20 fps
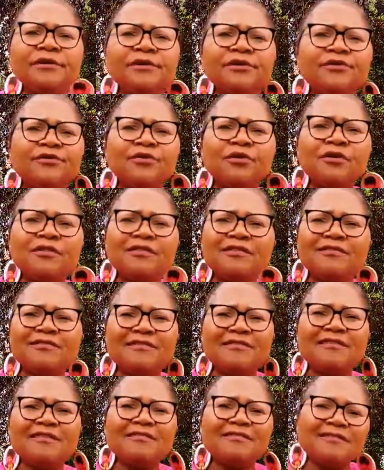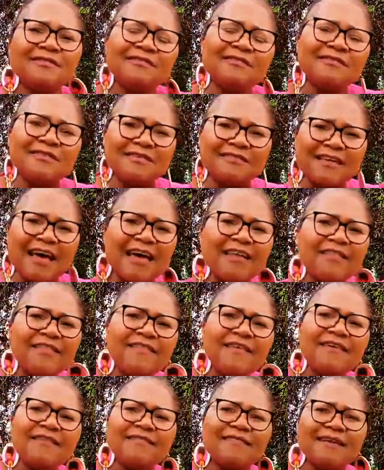So this is a side
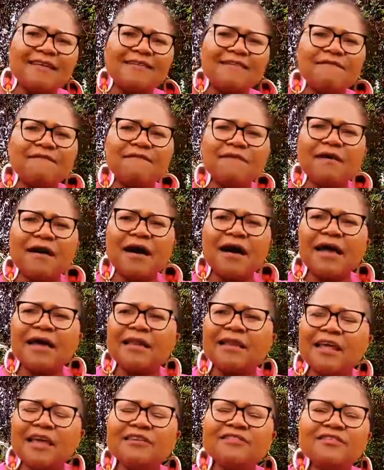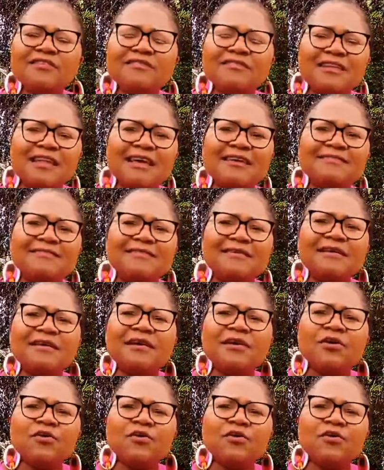thing, that if you are an agent nurse,